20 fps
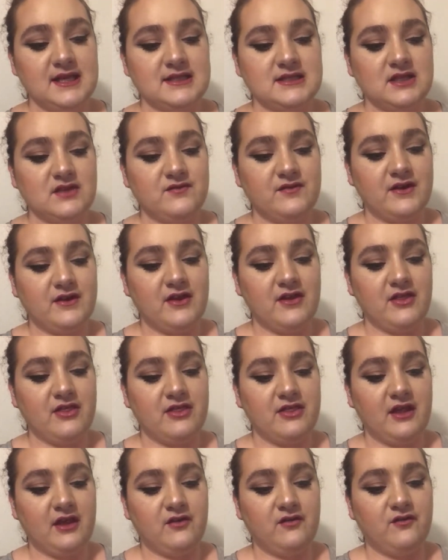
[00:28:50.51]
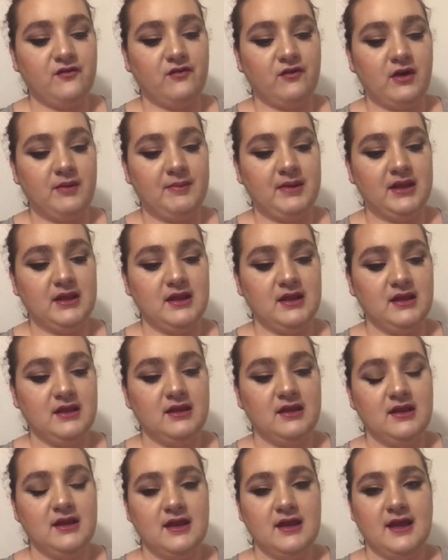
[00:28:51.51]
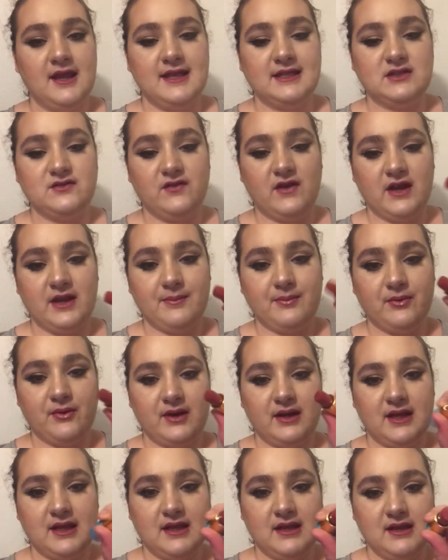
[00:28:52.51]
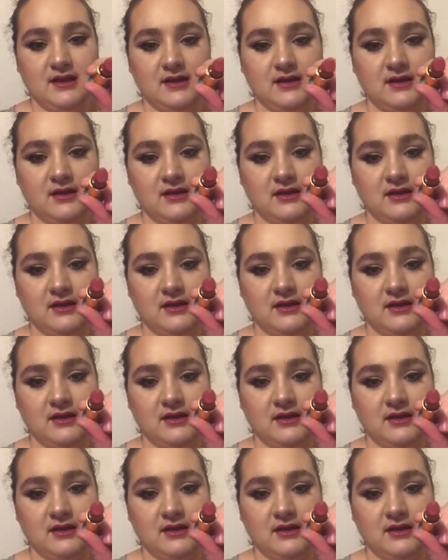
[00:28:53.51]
It's a very thick formula. It's very pretty.